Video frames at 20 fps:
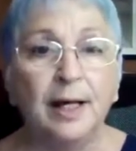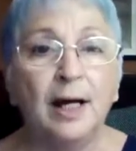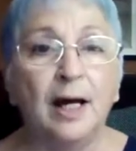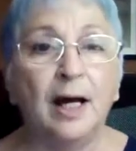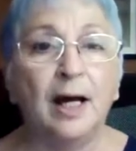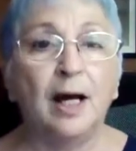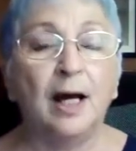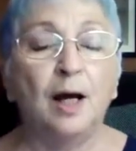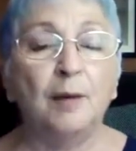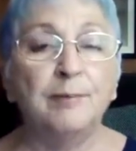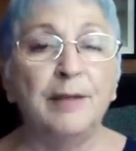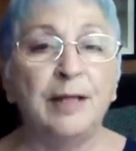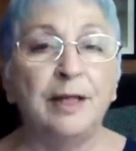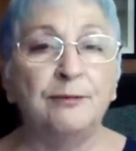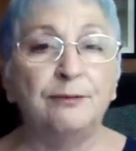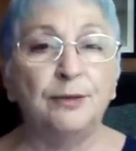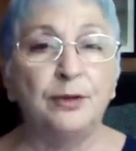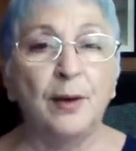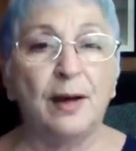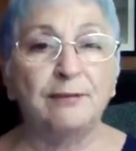
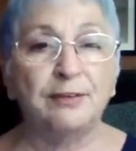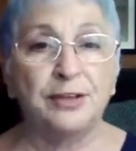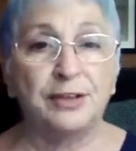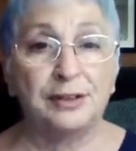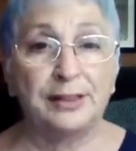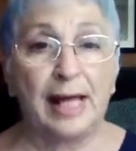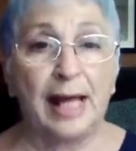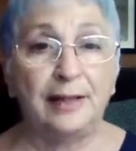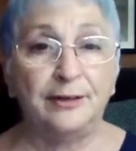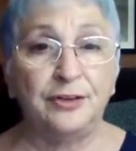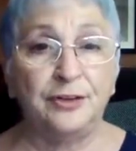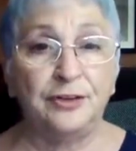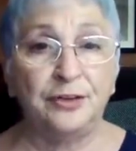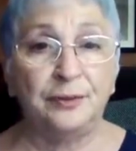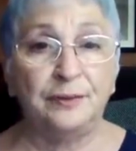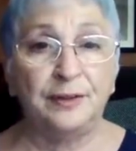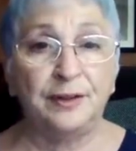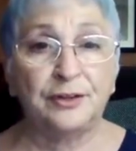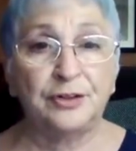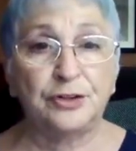if you ever decide to
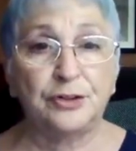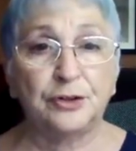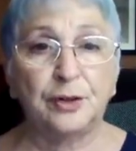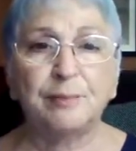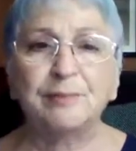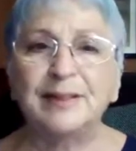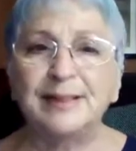do this trip,